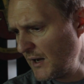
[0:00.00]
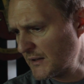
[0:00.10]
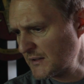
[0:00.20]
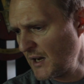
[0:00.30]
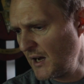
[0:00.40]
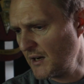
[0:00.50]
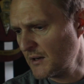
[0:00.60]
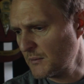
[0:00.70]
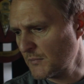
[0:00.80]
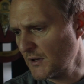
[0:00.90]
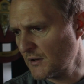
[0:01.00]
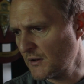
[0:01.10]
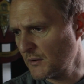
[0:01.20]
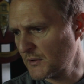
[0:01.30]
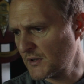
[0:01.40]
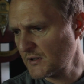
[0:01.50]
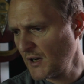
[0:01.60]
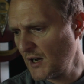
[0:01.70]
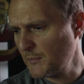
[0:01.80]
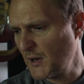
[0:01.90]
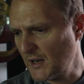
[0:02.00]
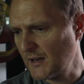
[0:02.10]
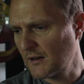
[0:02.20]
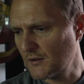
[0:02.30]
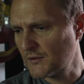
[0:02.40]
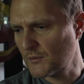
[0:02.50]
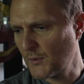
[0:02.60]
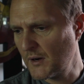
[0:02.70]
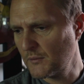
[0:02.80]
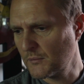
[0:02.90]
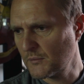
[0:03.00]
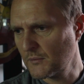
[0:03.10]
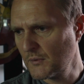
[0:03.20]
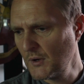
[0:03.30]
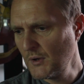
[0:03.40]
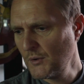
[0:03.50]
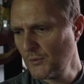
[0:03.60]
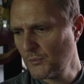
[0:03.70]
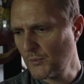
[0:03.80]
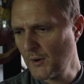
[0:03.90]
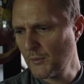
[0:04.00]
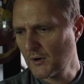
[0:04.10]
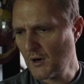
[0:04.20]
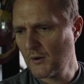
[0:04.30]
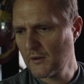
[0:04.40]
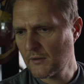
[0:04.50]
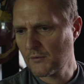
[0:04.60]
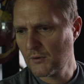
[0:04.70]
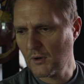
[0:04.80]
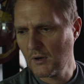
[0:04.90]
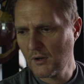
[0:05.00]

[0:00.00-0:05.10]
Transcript: a time, you know, there was a time in England when we were going through a